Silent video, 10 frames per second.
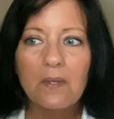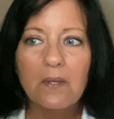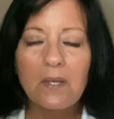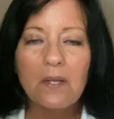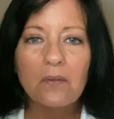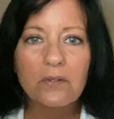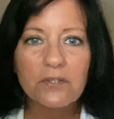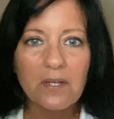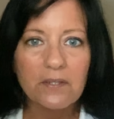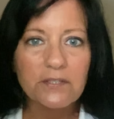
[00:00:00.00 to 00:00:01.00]
he looks
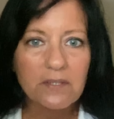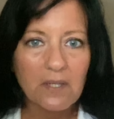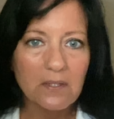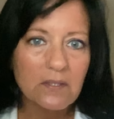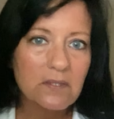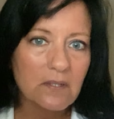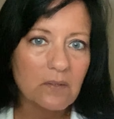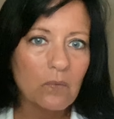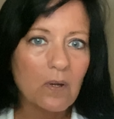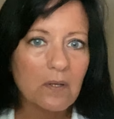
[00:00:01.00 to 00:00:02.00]
like a skeleton,
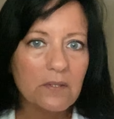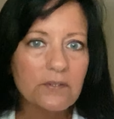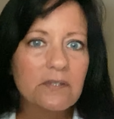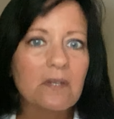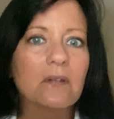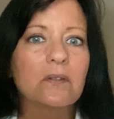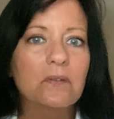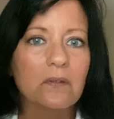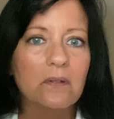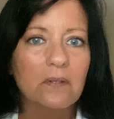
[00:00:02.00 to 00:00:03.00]
a walking
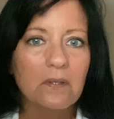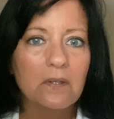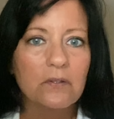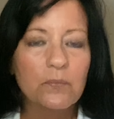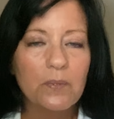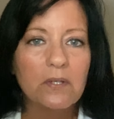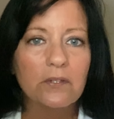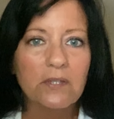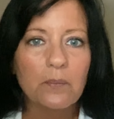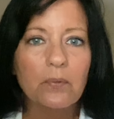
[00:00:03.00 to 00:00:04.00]
skeleton. And it's
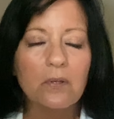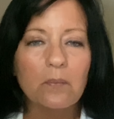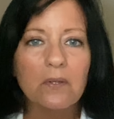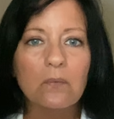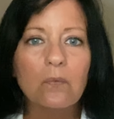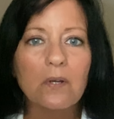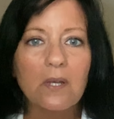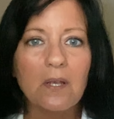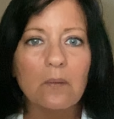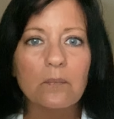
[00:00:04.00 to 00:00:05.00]
because they put him in the war
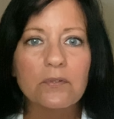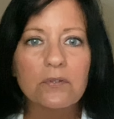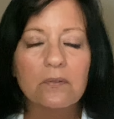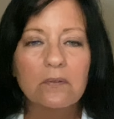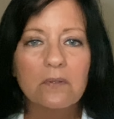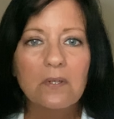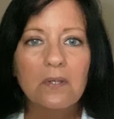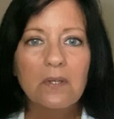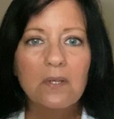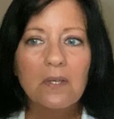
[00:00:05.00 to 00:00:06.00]
camps
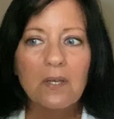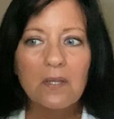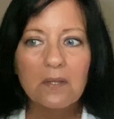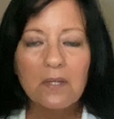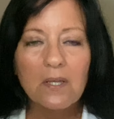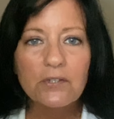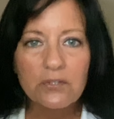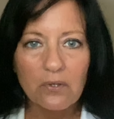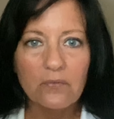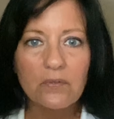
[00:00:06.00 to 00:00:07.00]
and they
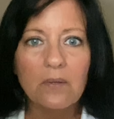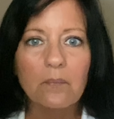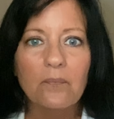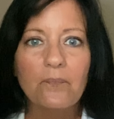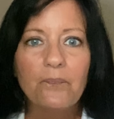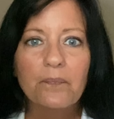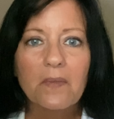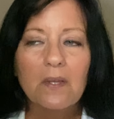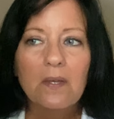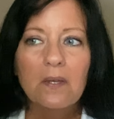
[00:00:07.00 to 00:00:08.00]
starved him
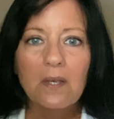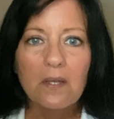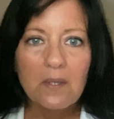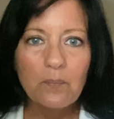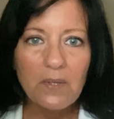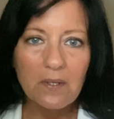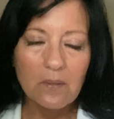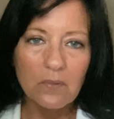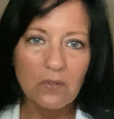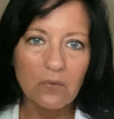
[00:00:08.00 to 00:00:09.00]
and they beat
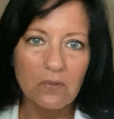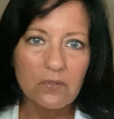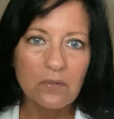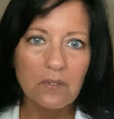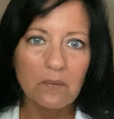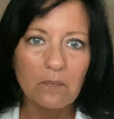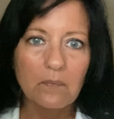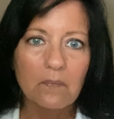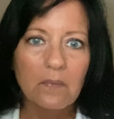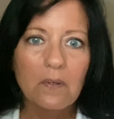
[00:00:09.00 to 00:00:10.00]
him and tortured him.
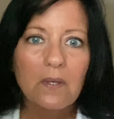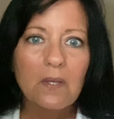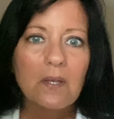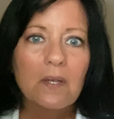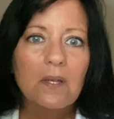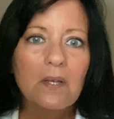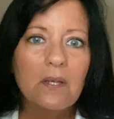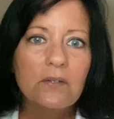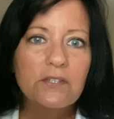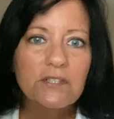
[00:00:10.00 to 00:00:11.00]

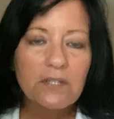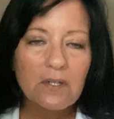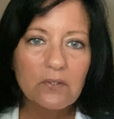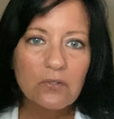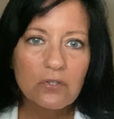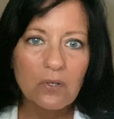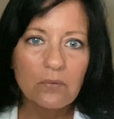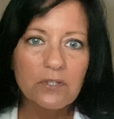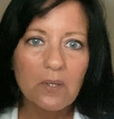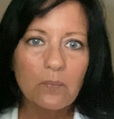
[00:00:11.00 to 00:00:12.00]
His son
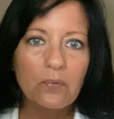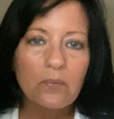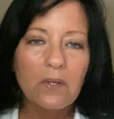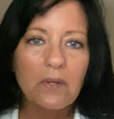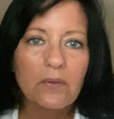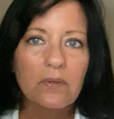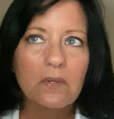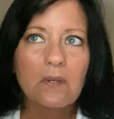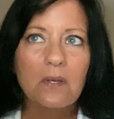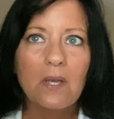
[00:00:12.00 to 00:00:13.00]
shows up with
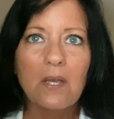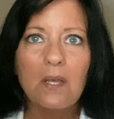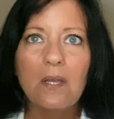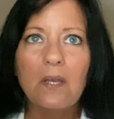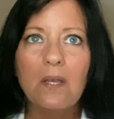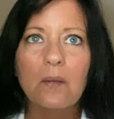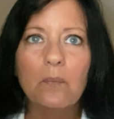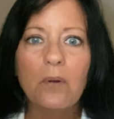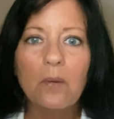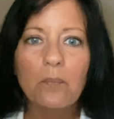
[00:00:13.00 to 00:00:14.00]
a
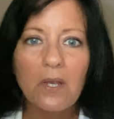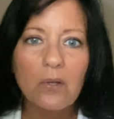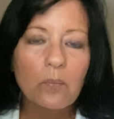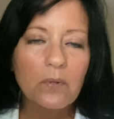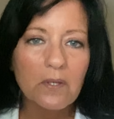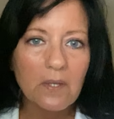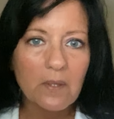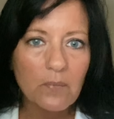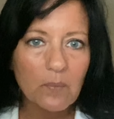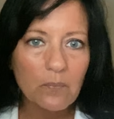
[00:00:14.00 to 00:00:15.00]
Pompeo
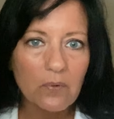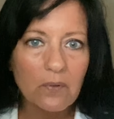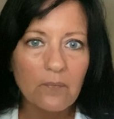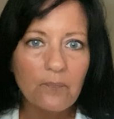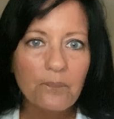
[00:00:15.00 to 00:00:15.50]
Bloodline member,